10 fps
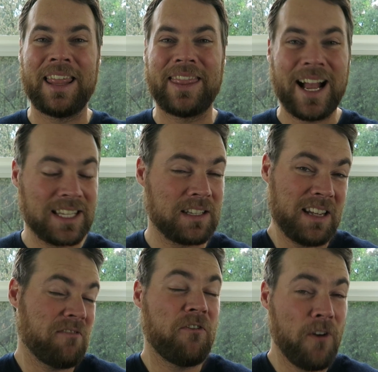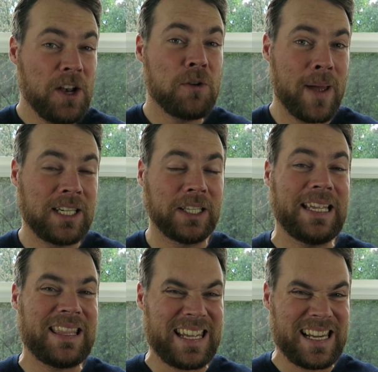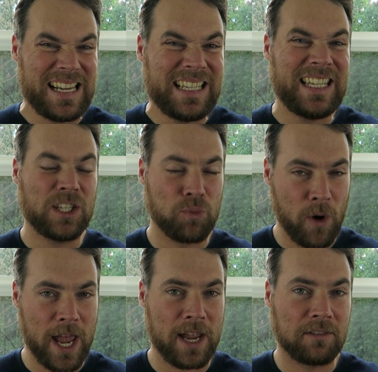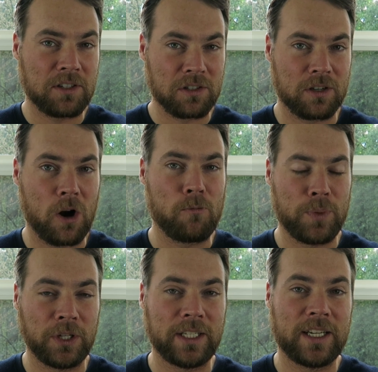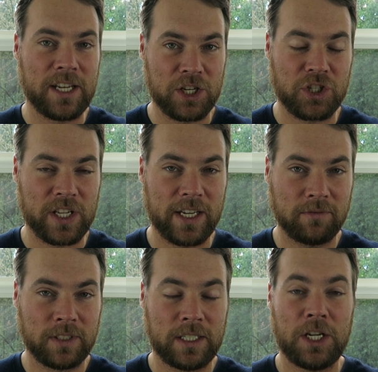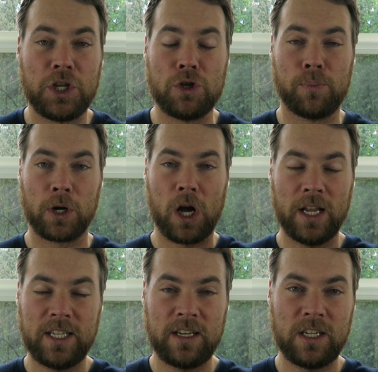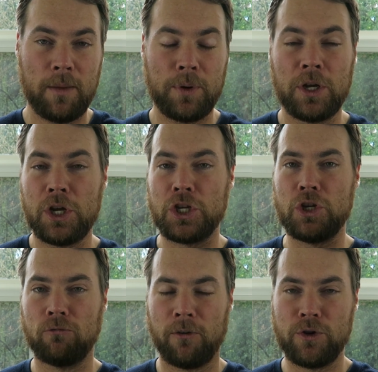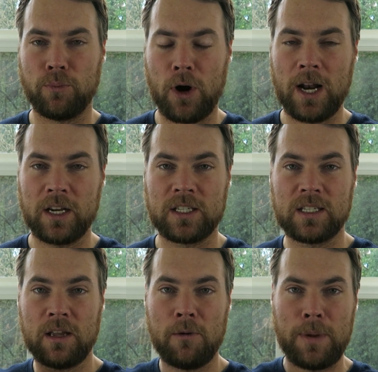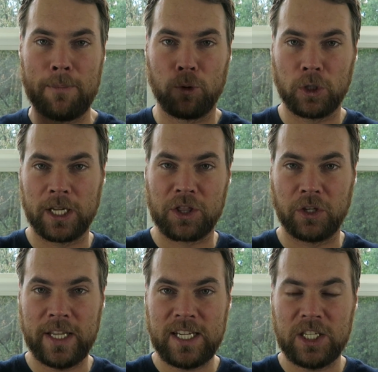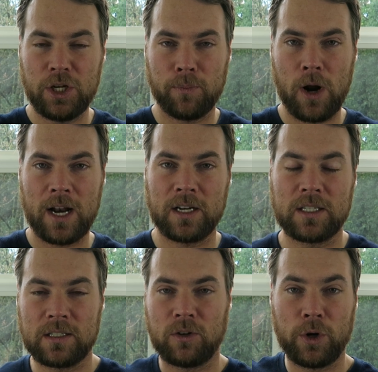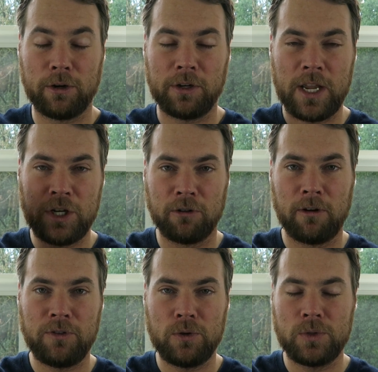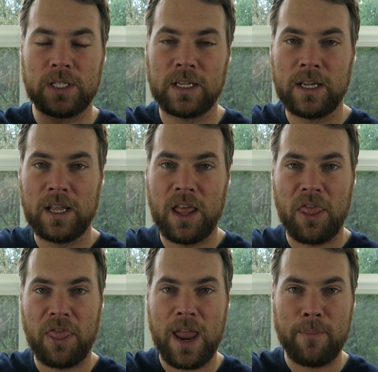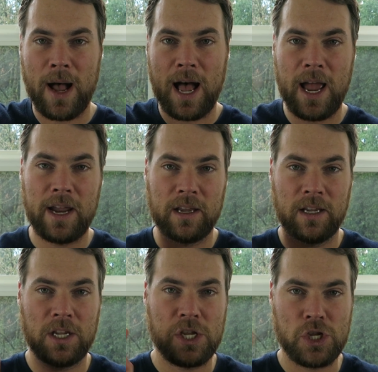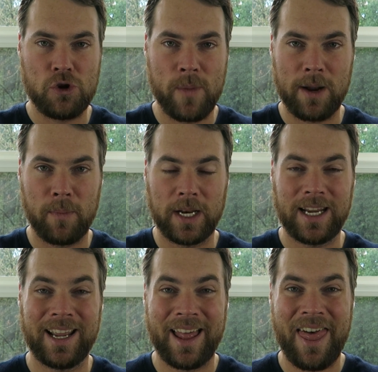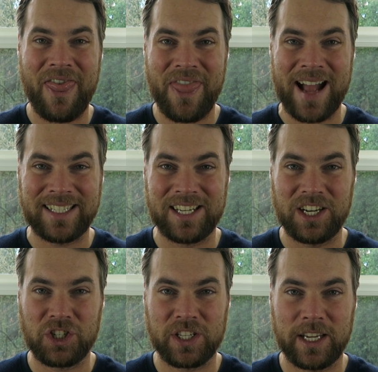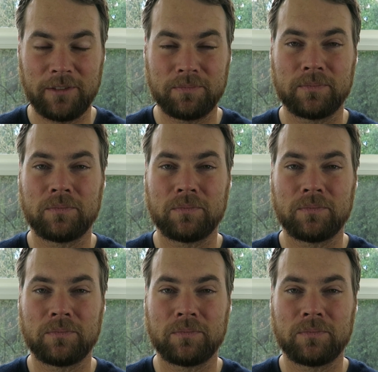That's fundamentally the easiest way to start building a niche site. You put content up, you review products, people click the links in your products or in your reviews, they buy, you make money. That's a niche site.